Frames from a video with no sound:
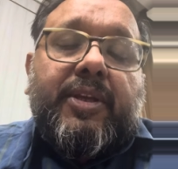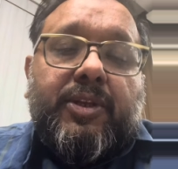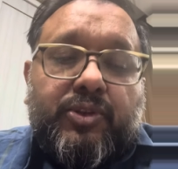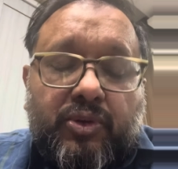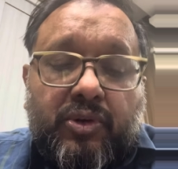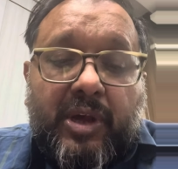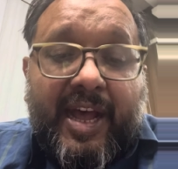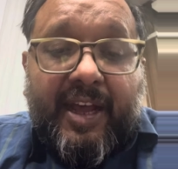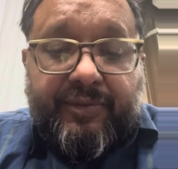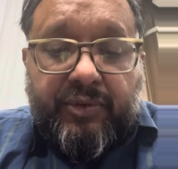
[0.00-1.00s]
So I
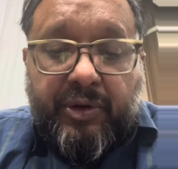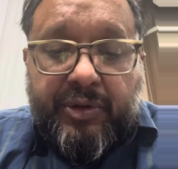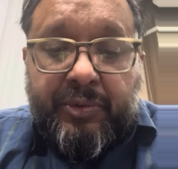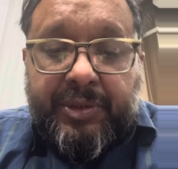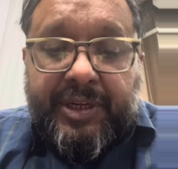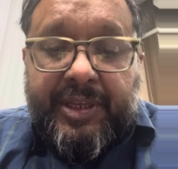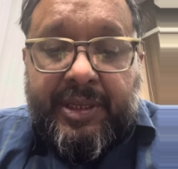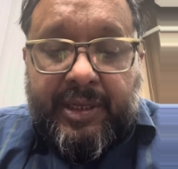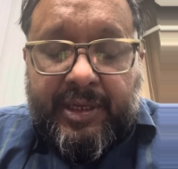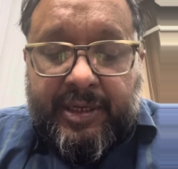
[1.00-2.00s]
have told you
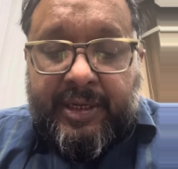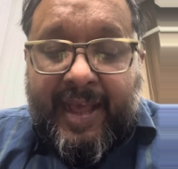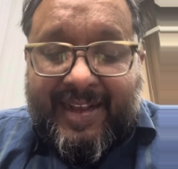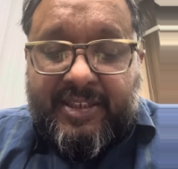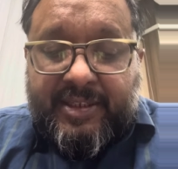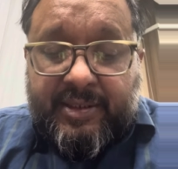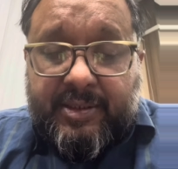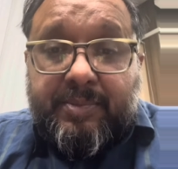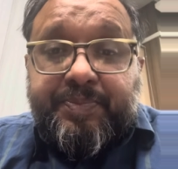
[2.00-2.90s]
3 actions